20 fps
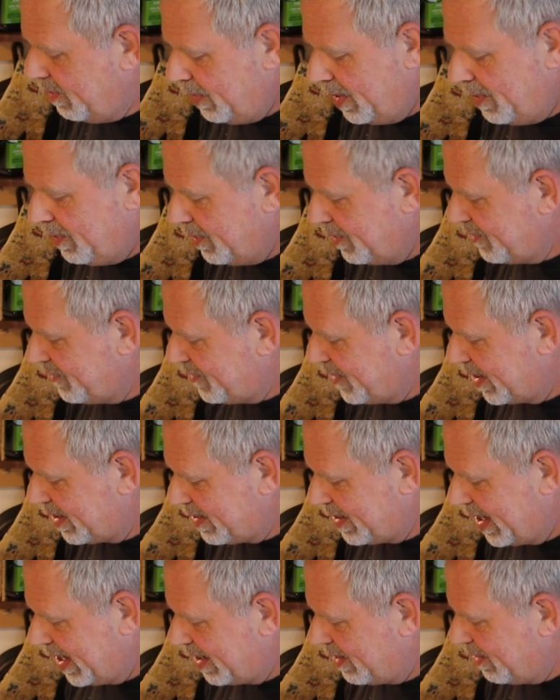we will
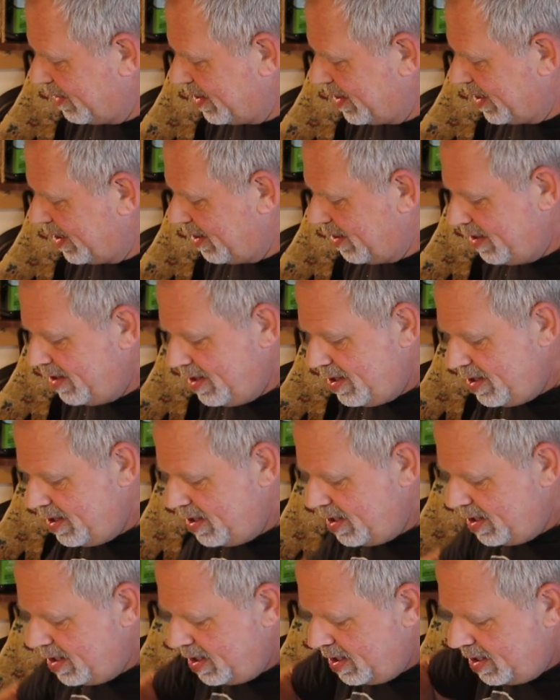stick that on there.
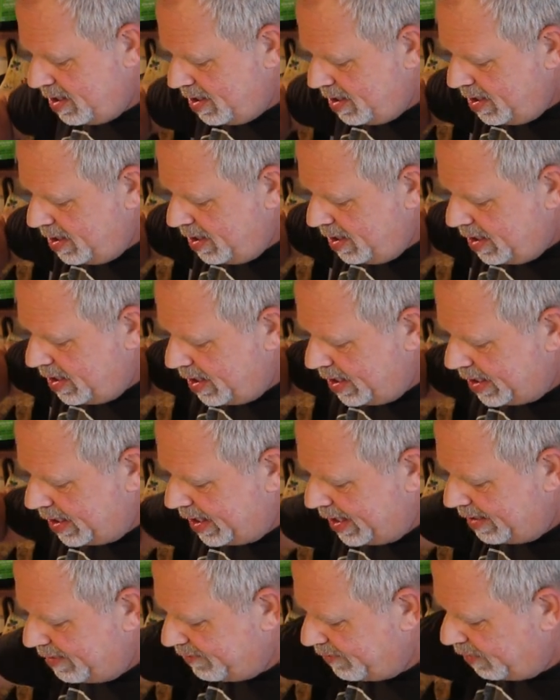And
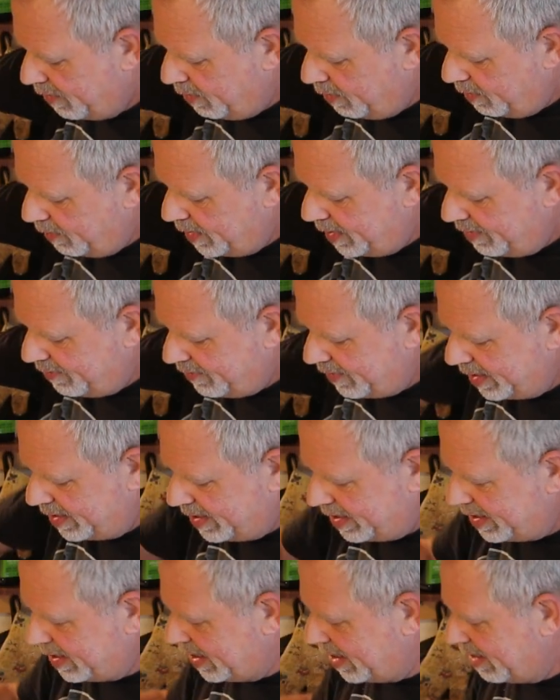as always, I
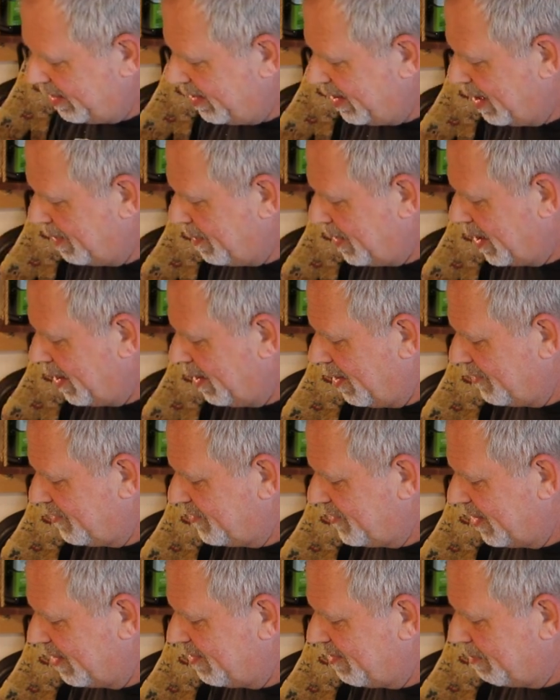did not grab my
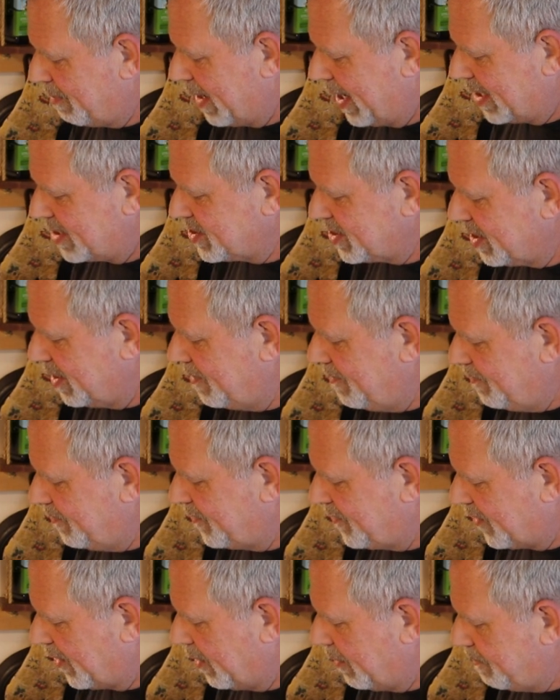offset spatula,
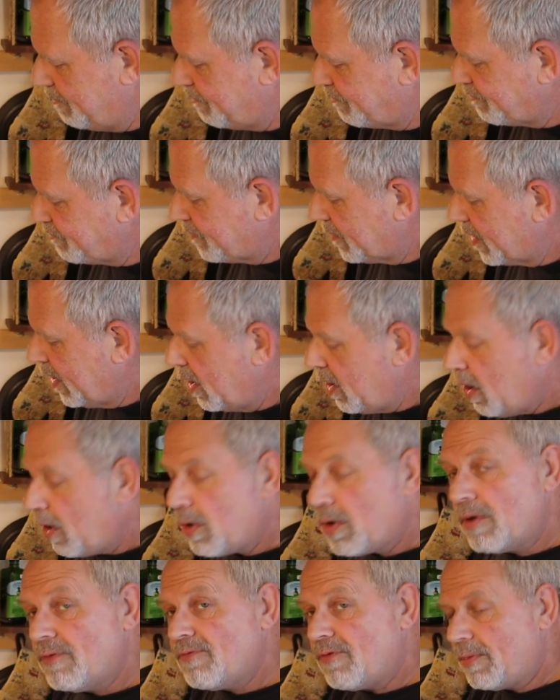so
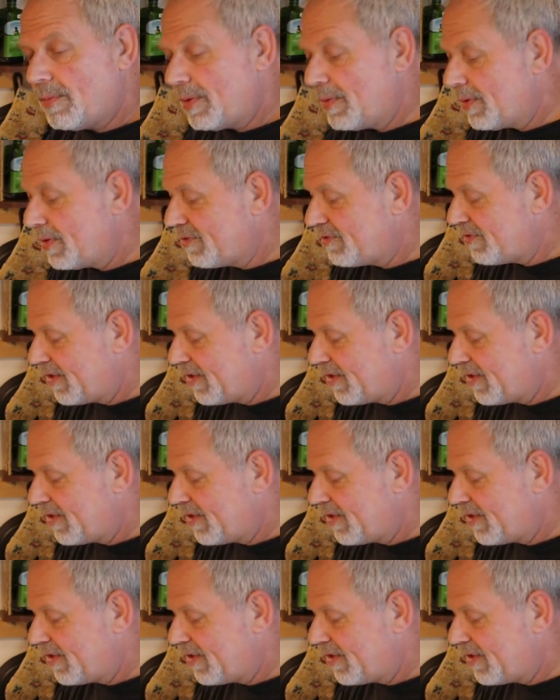hold on for me 1